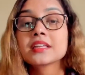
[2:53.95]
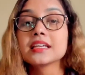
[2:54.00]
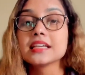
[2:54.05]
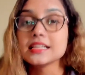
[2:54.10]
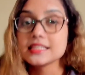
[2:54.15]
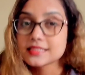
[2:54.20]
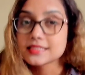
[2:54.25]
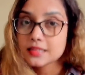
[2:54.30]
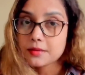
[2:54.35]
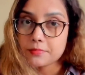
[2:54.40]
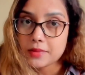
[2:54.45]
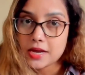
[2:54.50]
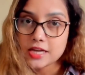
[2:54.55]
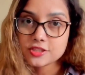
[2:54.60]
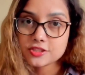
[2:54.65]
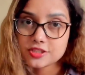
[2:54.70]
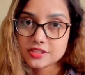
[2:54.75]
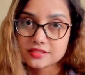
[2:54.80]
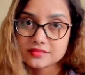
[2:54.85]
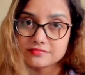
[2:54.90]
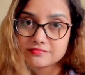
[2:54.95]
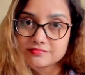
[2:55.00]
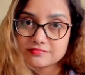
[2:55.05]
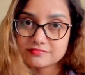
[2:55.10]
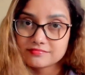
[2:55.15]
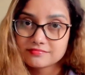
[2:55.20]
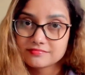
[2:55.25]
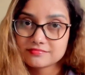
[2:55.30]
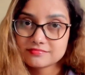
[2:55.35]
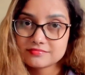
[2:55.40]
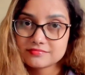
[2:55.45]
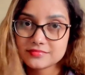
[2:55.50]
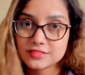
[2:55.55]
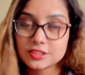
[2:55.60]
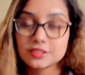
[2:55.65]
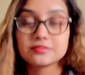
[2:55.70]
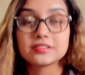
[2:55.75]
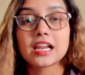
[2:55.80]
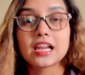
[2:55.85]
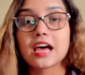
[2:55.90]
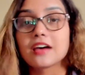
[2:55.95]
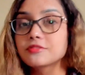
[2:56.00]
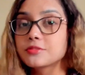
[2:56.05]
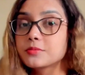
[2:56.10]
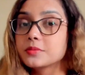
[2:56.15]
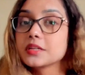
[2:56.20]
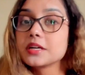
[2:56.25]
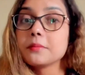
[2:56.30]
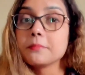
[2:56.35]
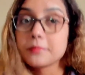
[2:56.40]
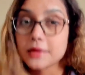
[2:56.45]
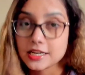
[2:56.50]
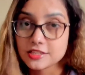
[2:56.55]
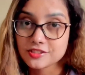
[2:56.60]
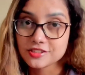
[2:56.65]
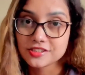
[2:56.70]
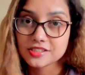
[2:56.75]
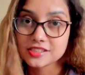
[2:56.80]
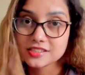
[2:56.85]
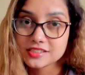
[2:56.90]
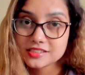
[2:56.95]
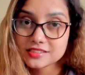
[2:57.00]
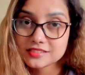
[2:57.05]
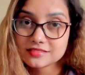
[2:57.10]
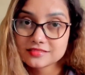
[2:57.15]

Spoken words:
is compassion. You will have to be compassionate.